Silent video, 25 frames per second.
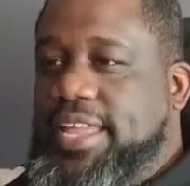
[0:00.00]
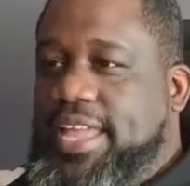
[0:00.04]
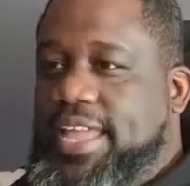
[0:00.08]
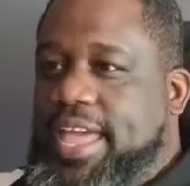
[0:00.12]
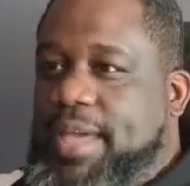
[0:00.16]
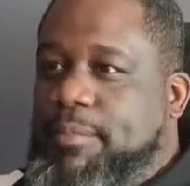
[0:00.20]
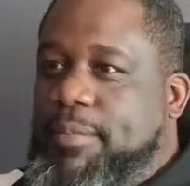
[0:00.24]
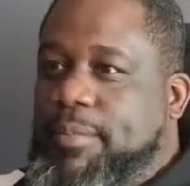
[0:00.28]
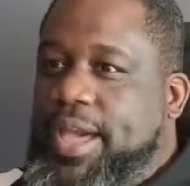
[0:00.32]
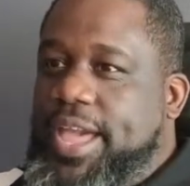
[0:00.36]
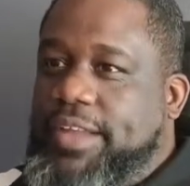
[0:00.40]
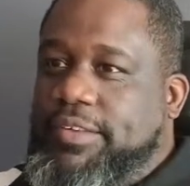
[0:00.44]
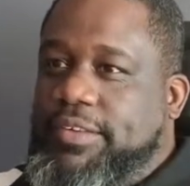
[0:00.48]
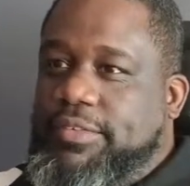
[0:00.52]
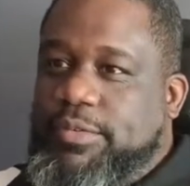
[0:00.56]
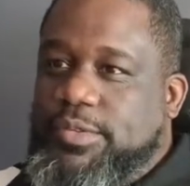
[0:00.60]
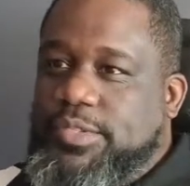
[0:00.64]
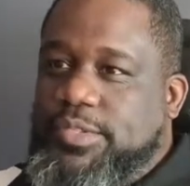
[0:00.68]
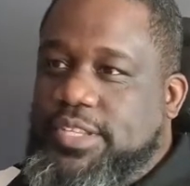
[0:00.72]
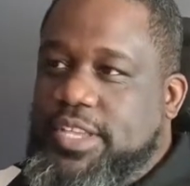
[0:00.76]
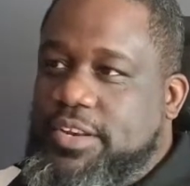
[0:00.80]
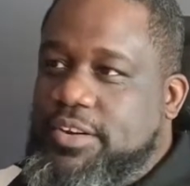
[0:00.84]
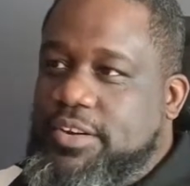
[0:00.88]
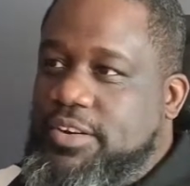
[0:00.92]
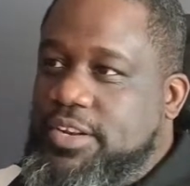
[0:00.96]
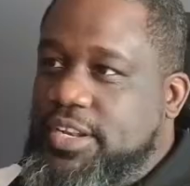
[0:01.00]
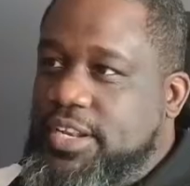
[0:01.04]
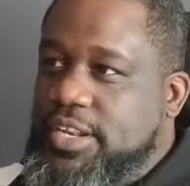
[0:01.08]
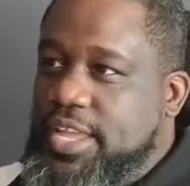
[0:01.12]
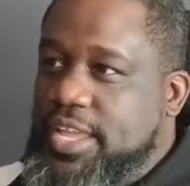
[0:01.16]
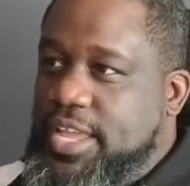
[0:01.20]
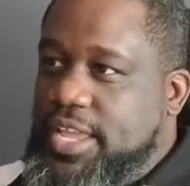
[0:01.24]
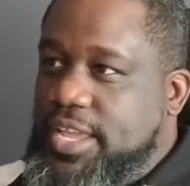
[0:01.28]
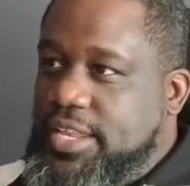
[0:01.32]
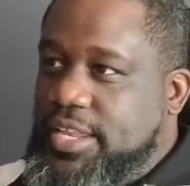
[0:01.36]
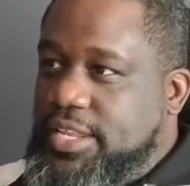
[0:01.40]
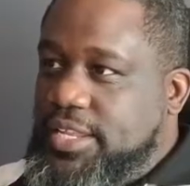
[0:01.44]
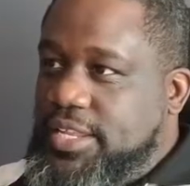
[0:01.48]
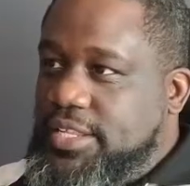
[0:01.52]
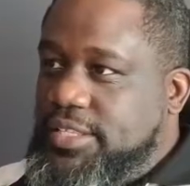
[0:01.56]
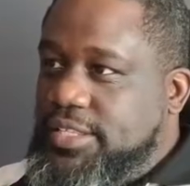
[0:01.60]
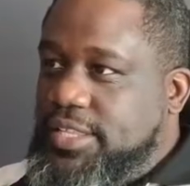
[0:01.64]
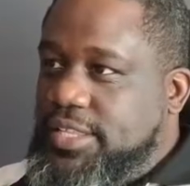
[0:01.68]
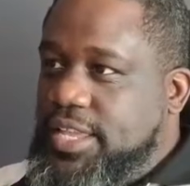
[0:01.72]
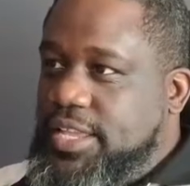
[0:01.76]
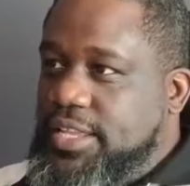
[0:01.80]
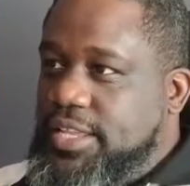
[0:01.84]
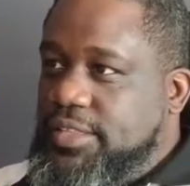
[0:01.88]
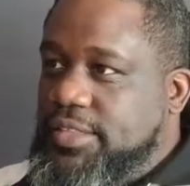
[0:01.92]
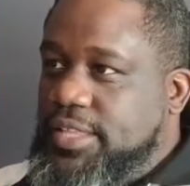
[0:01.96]
at Micro Center today, and
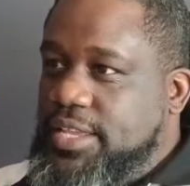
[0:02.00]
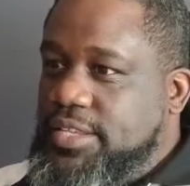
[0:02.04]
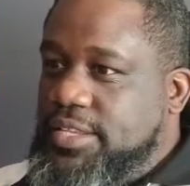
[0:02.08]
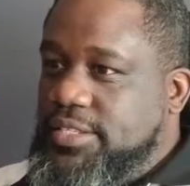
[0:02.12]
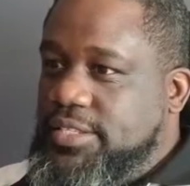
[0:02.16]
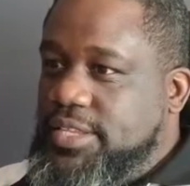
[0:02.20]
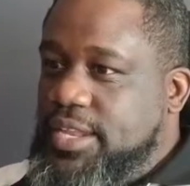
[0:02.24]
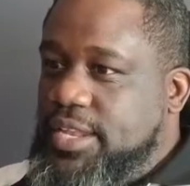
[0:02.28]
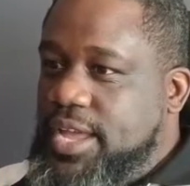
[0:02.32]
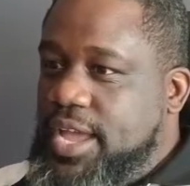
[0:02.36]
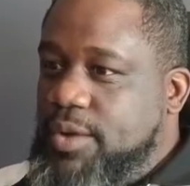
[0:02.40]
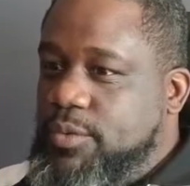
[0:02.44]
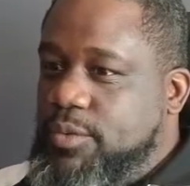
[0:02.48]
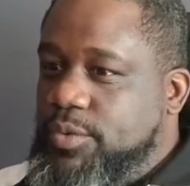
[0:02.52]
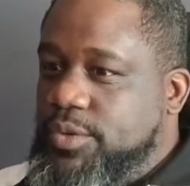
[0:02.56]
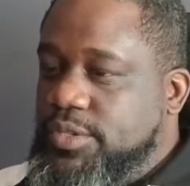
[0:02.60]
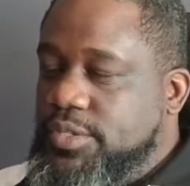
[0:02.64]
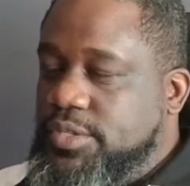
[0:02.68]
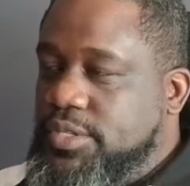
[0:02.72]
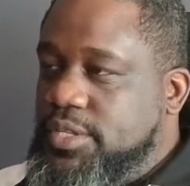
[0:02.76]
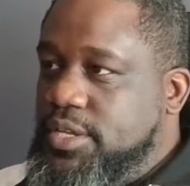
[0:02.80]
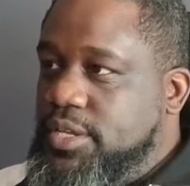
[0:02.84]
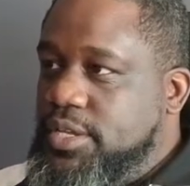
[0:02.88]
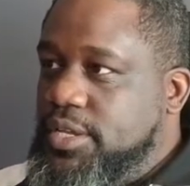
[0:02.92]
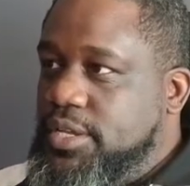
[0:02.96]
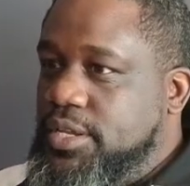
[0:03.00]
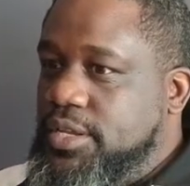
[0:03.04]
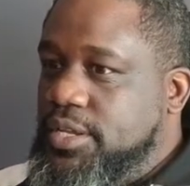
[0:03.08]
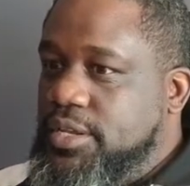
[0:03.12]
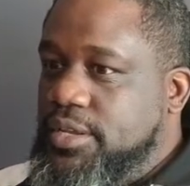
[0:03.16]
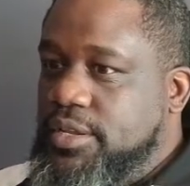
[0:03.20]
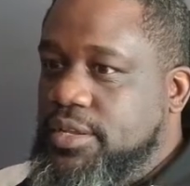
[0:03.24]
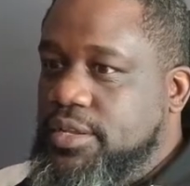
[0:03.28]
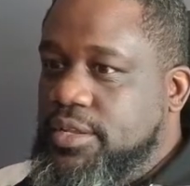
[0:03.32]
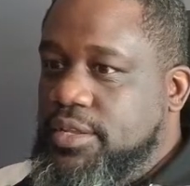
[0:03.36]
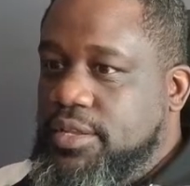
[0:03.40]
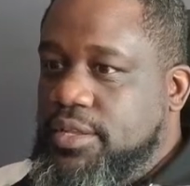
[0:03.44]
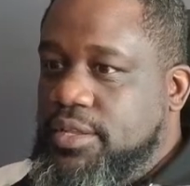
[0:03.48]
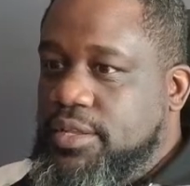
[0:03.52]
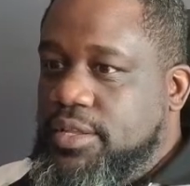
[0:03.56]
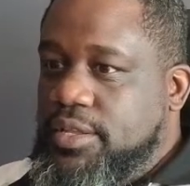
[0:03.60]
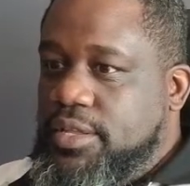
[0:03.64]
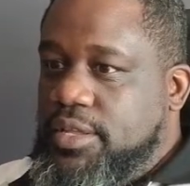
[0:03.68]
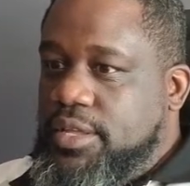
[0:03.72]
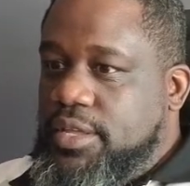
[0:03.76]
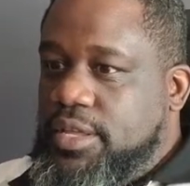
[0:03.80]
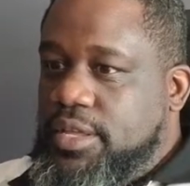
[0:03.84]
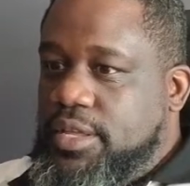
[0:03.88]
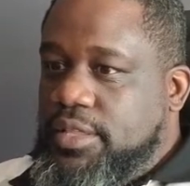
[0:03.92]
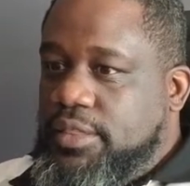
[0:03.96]
they said I was
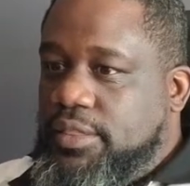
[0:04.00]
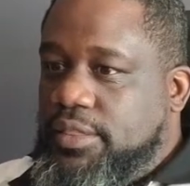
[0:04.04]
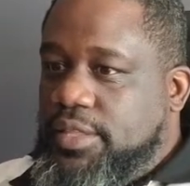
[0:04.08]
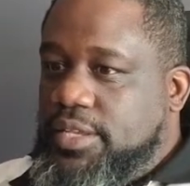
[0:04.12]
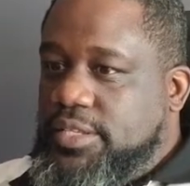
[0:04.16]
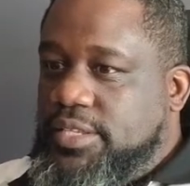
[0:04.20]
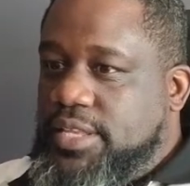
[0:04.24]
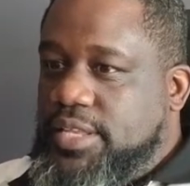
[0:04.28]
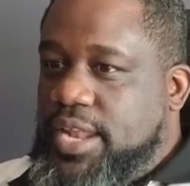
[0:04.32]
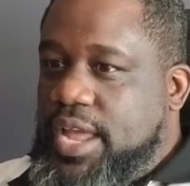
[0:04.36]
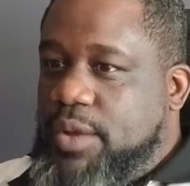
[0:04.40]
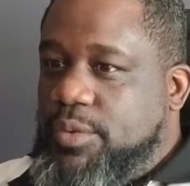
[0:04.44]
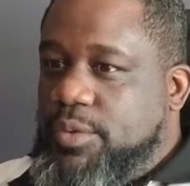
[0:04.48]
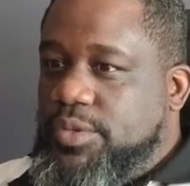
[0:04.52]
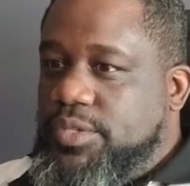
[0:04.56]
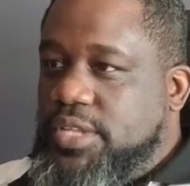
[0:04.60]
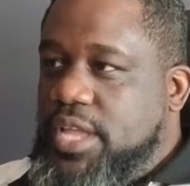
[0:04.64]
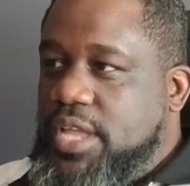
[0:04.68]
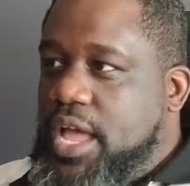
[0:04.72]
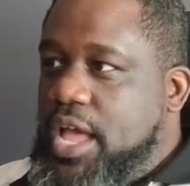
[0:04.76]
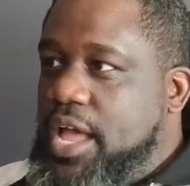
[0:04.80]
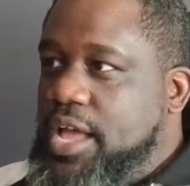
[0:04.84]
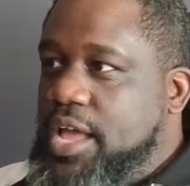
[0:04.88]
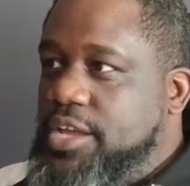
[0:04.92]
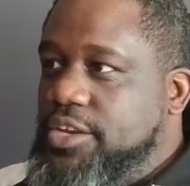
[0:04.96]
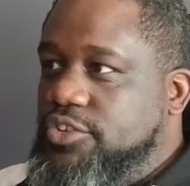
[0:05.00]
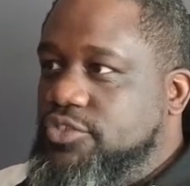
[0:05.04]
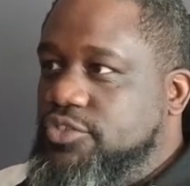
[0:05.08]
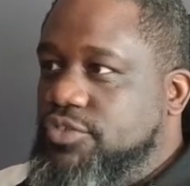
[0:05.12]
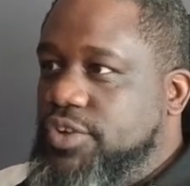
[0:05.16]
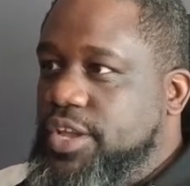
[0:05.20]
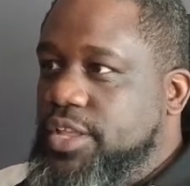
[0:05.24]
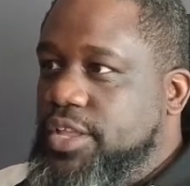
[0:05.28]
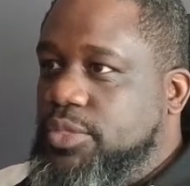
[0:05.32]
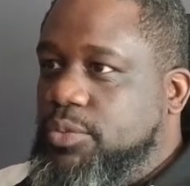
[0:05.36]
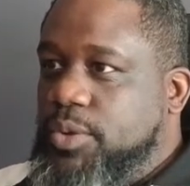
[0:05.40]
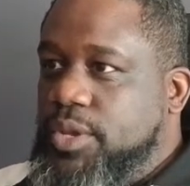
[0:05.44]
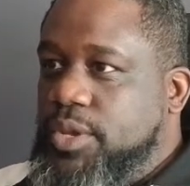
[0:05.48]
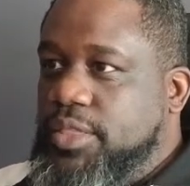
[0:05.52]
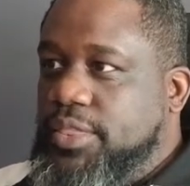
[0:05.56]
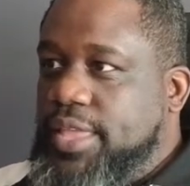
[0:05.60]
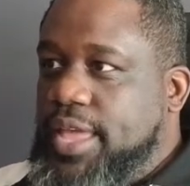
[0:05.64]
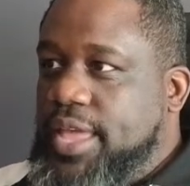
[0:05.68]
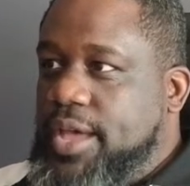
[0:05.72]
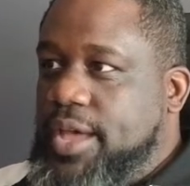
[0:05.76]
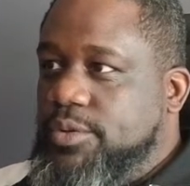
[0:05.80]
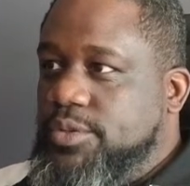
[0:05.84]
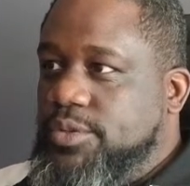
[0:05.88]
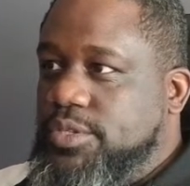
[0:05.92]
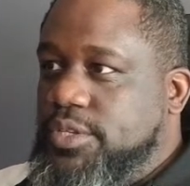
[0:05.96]
the Andre
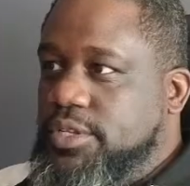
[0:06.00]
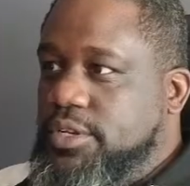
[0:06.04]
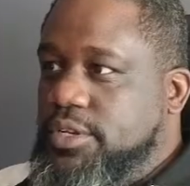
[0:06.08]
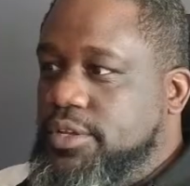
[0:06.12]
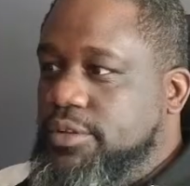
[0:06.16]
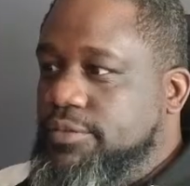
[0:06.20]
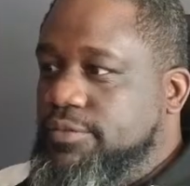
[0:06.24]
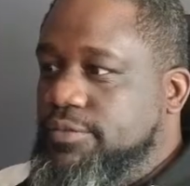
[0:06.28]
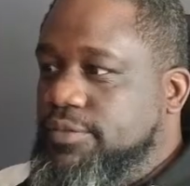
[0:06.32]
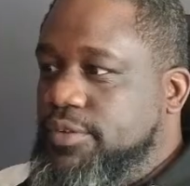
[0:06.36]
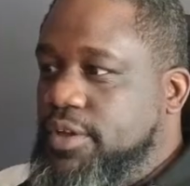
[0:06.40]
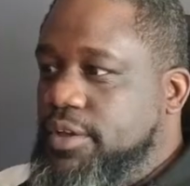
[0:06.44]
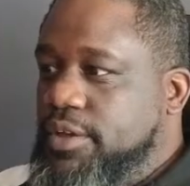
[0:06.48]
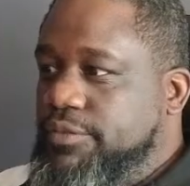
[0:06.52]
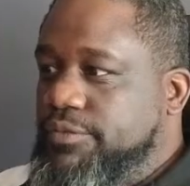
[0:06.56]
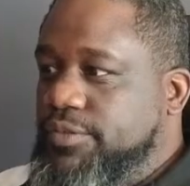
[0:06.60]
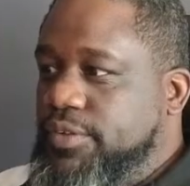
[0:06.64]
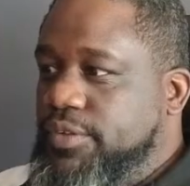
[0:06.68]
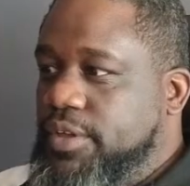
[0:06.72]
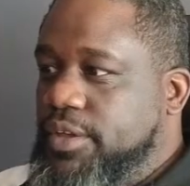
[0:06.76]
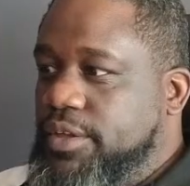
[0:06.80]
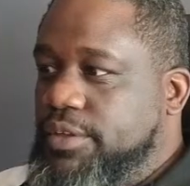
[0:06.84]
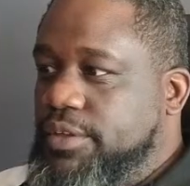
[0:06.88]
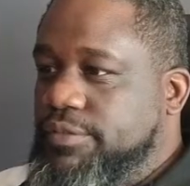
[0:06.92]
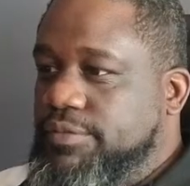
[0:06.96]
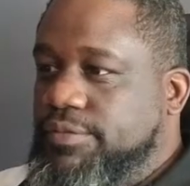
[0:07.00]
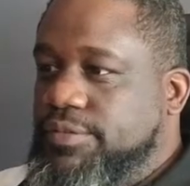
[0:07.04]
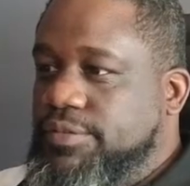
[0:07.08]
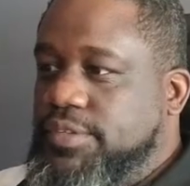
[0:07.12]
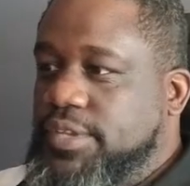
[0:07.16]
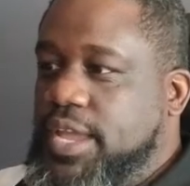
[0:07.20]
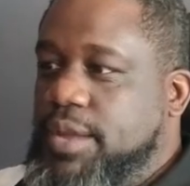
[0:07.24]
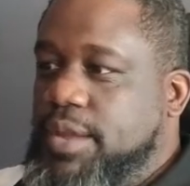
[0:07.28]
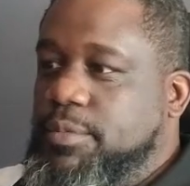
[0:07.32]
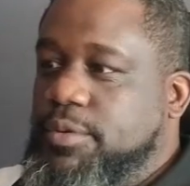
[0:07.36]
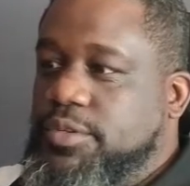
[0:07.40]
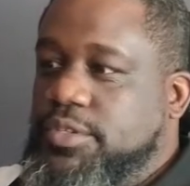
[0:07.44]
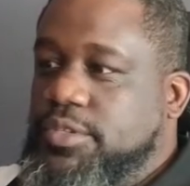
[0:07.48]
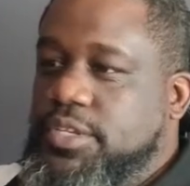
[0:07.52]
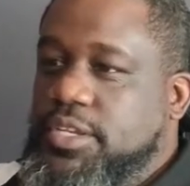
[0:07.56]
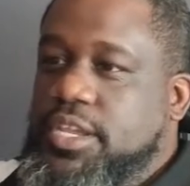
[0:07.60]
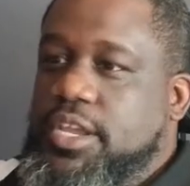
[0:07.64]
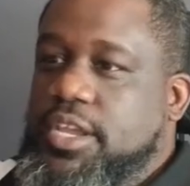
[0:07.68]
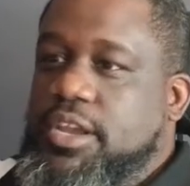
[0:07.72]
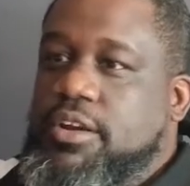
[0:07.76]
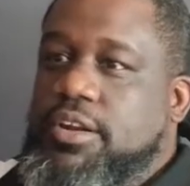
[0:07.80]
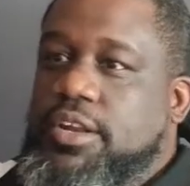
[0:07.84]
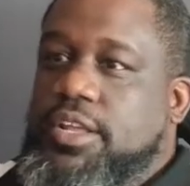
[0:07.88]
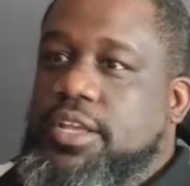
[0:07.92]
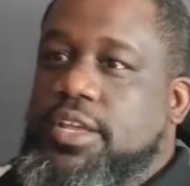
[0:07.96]
3000 of
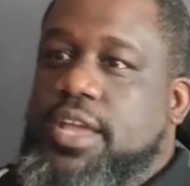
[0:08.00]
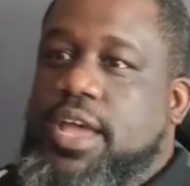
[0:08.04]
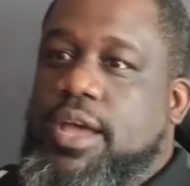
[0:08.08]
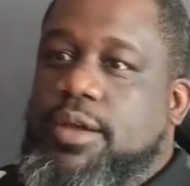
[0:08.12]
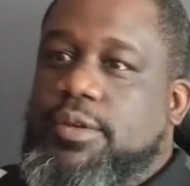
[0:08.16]
cybersecurity.